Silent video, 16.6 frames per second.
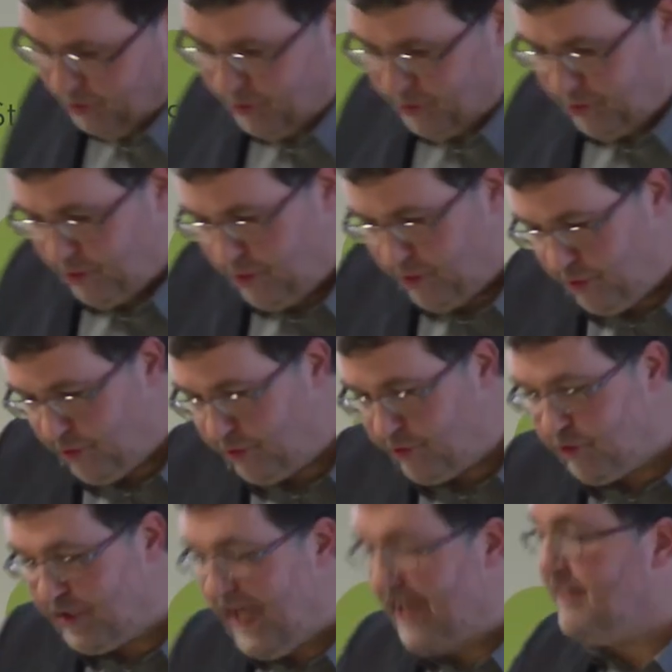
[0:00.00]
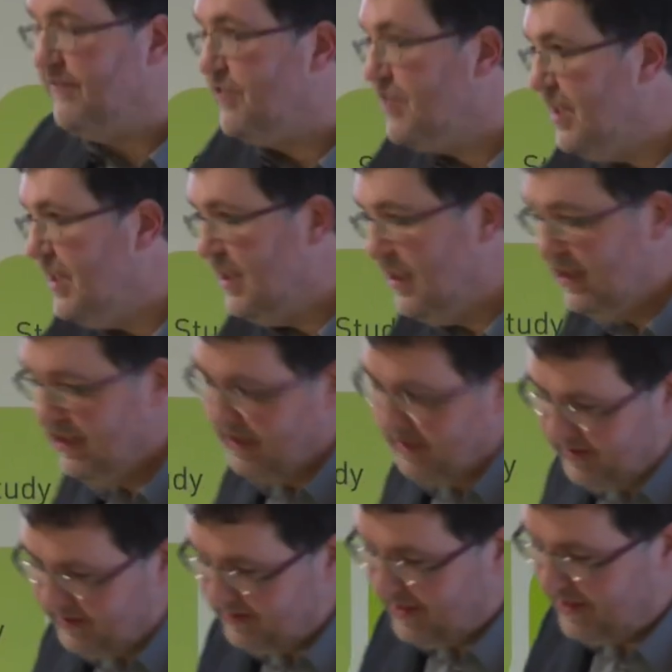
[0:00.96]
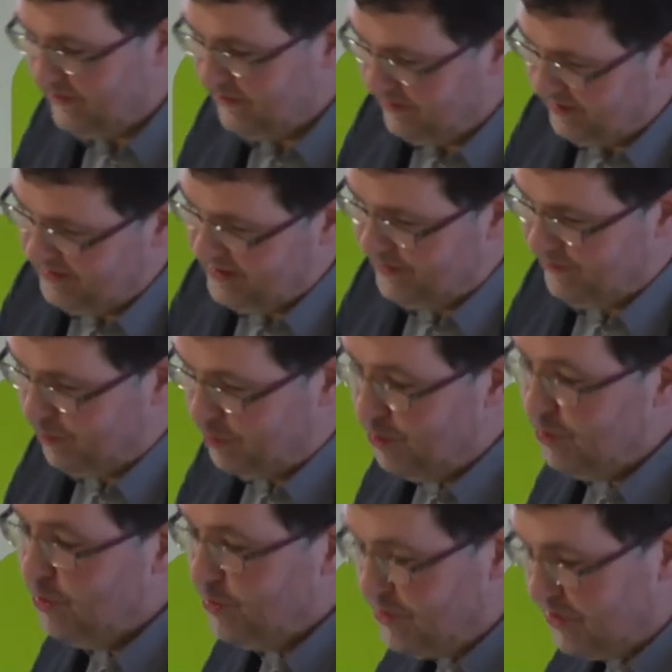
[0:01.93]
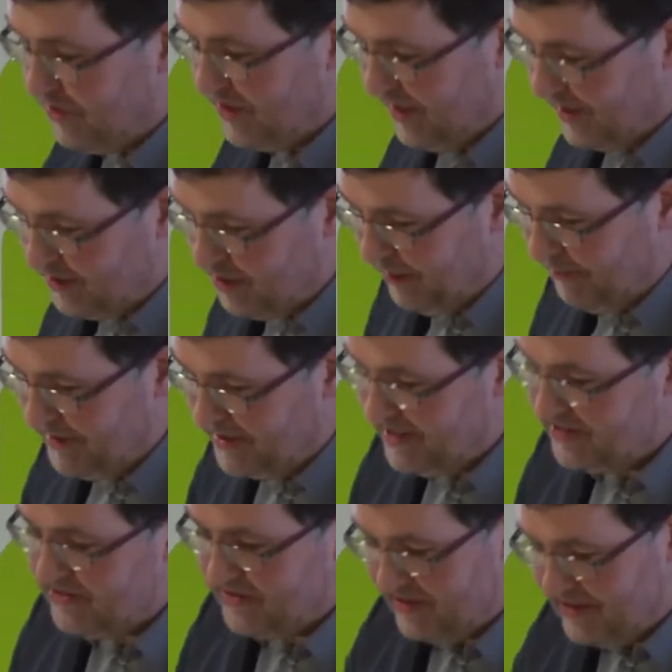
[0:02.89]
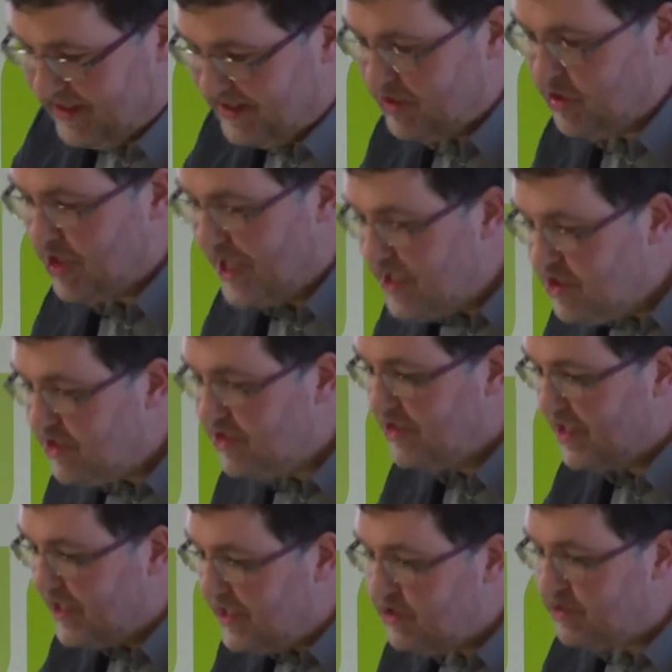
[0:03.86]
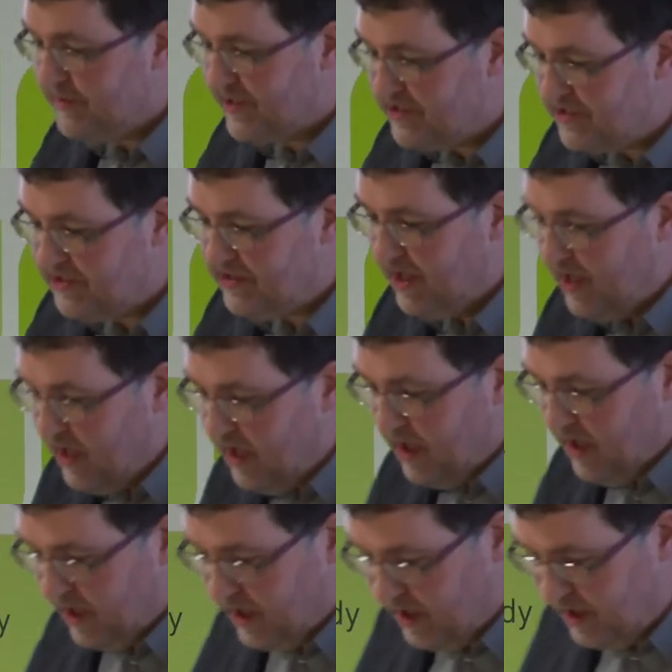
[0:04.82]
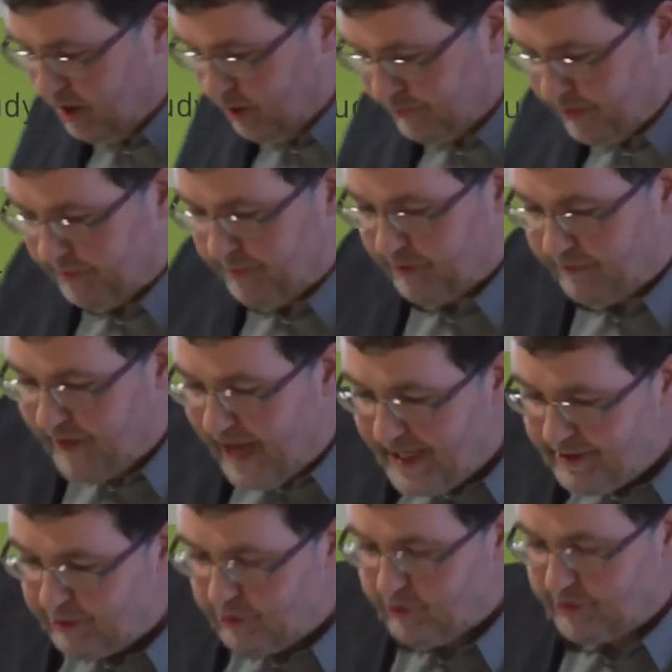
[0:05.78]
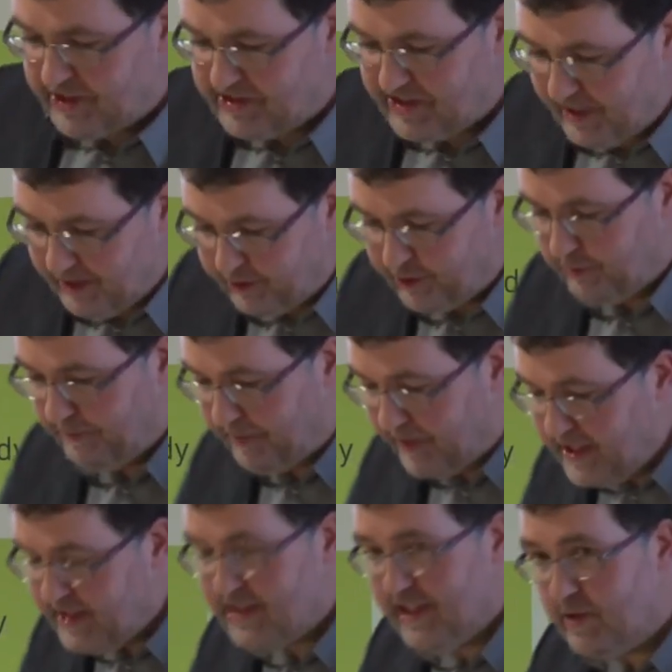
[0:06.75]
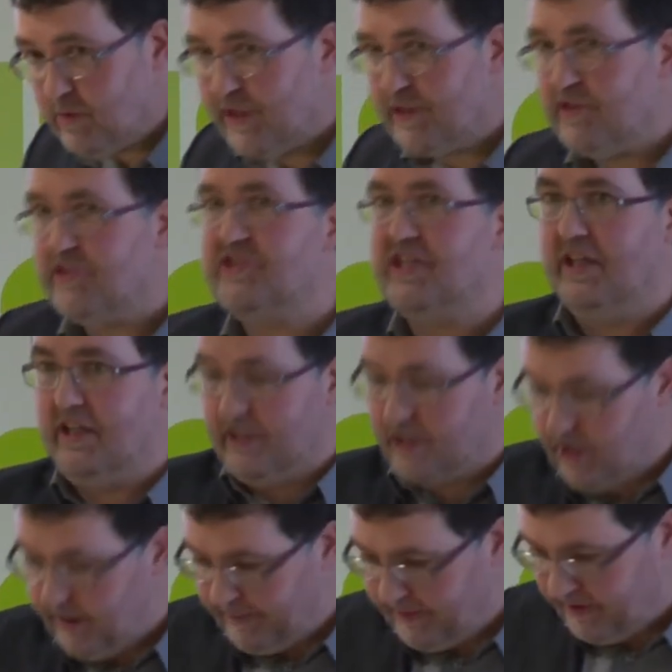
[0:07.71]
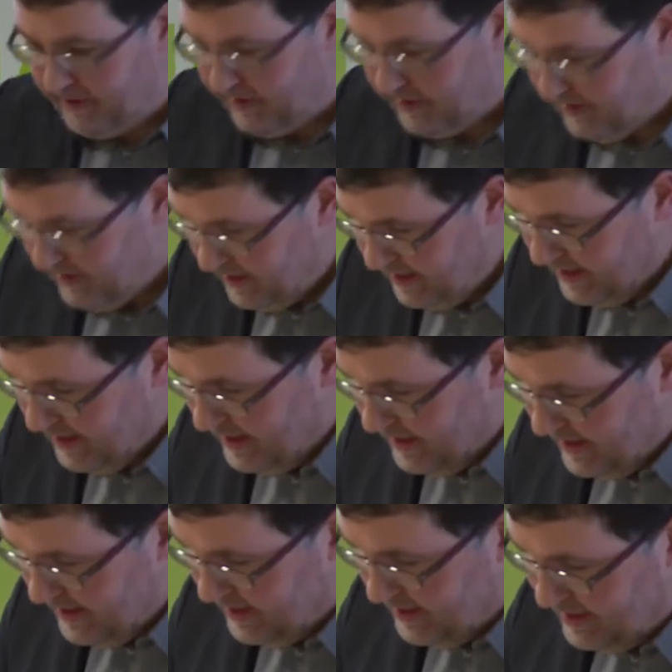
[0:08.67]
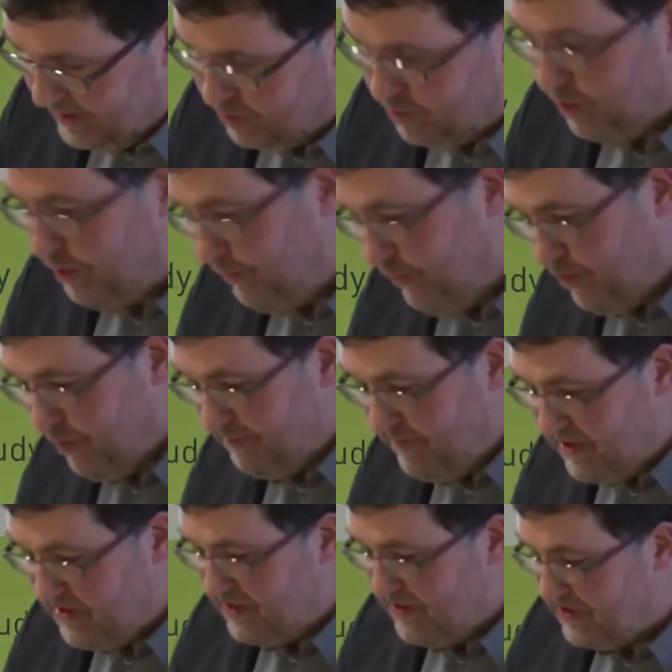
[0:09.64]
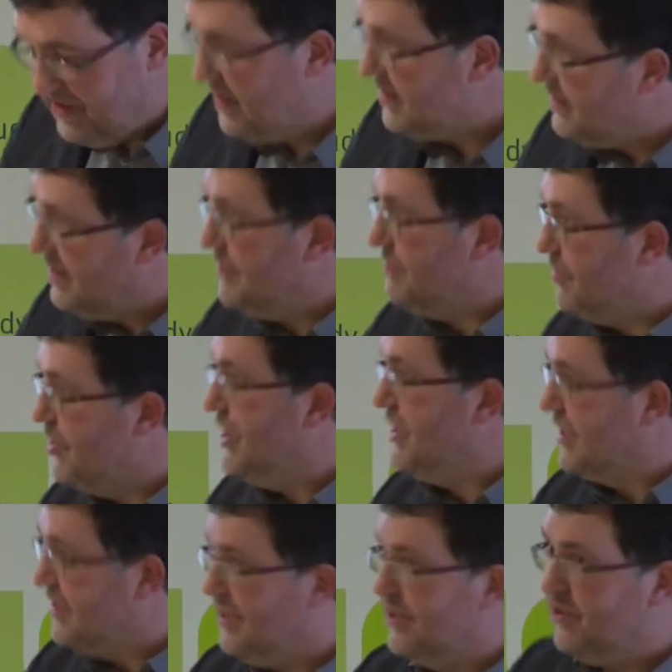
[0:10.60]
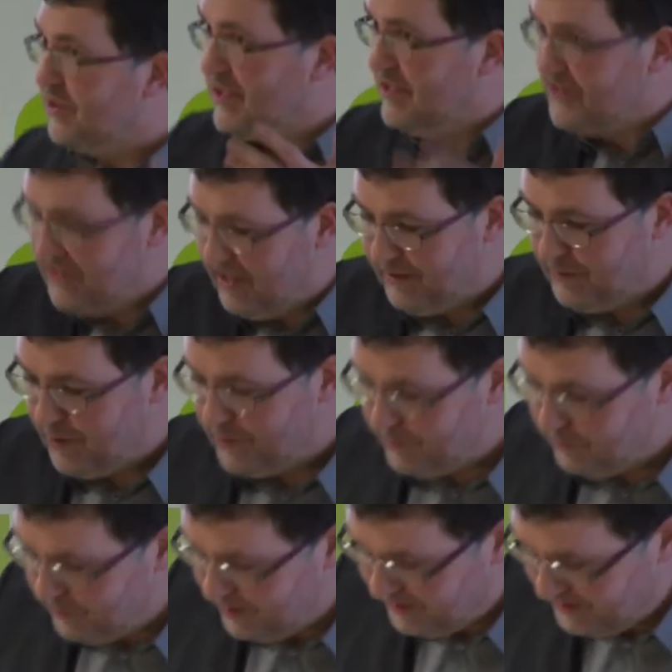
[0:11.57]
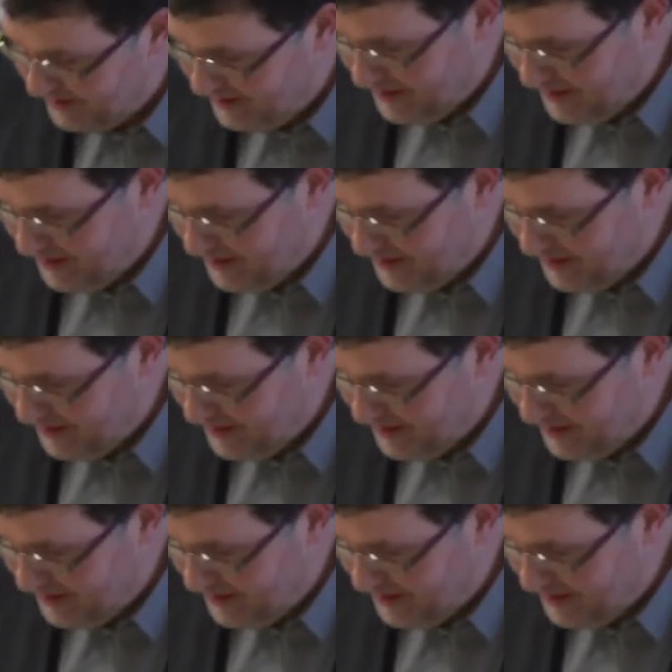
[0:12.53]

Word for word: or, or, or, you guarantee that, that the user can copy, that's, that changes the interest of the provider or the seller completely when you sell a copier uh, it's good for your business that they break and then you can sell another one.